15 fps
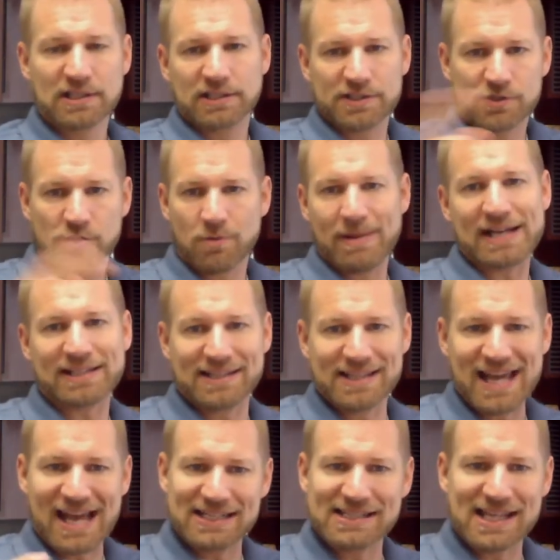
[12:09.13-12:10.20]
Let's go back to
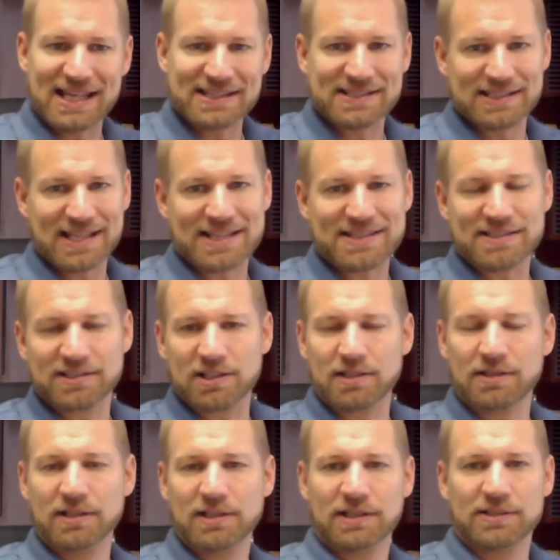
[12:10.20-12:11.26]
that. And that's a little
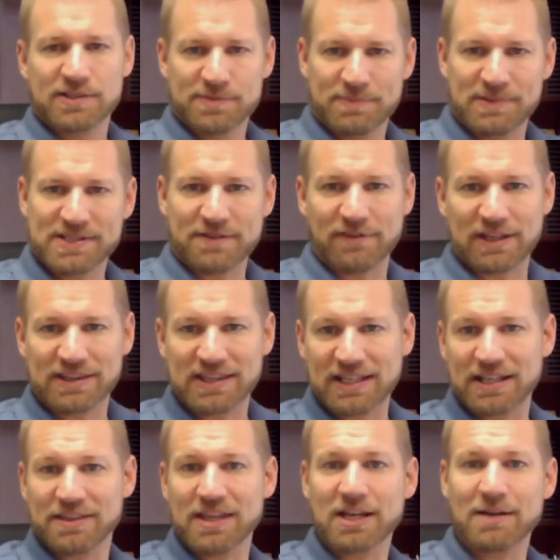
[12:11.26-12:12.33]
specific thing
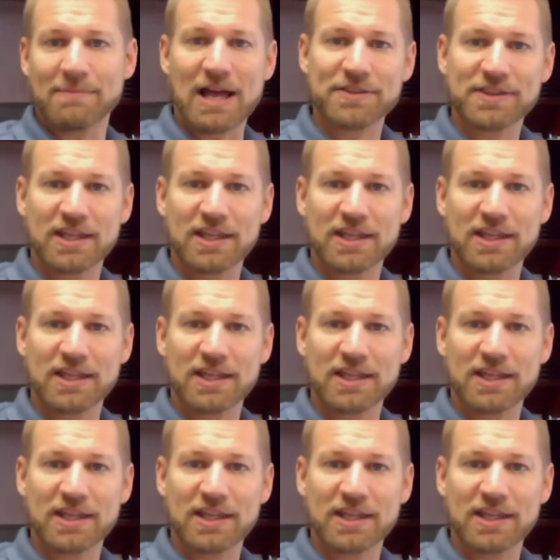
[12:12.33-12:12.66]
to think about.